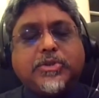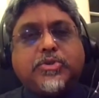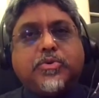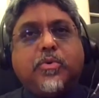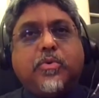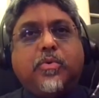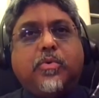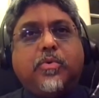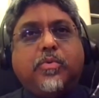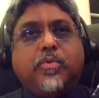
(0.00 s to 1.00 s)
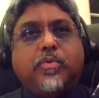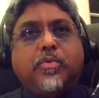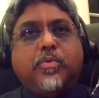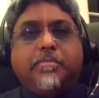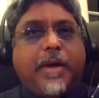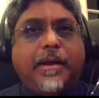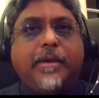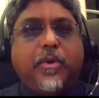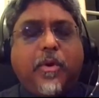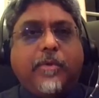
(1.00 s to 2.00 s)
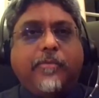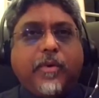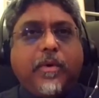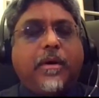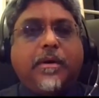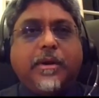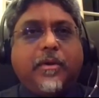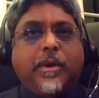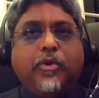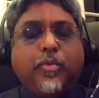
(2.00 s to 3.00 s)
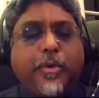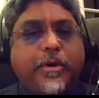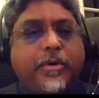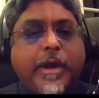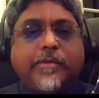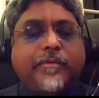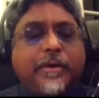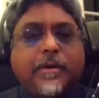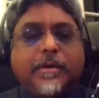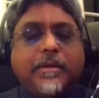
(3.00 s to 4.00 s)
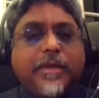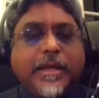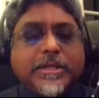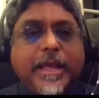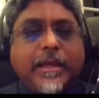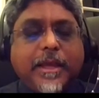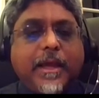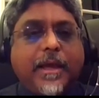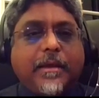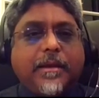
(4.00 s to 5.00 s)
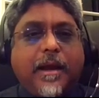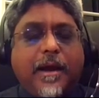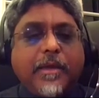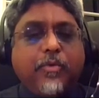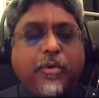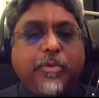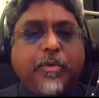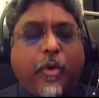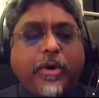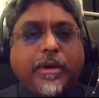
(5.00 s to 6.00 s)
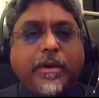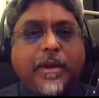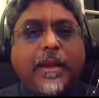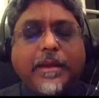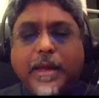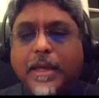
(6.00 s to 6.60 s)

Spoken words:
So I don't know, if you are, a Uber driver and things like that, I would be worried.